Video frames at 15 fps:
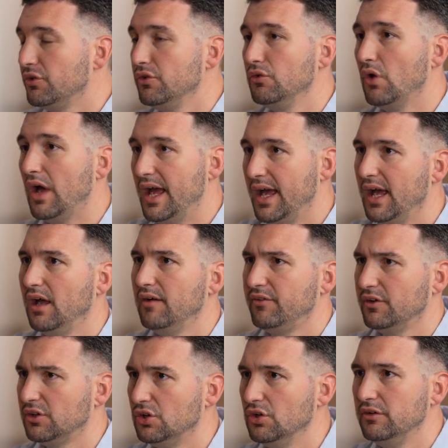to
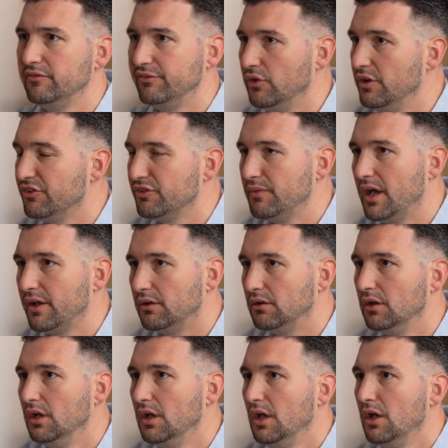have a good voice
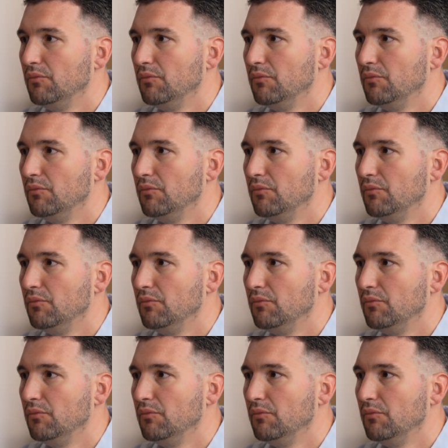model.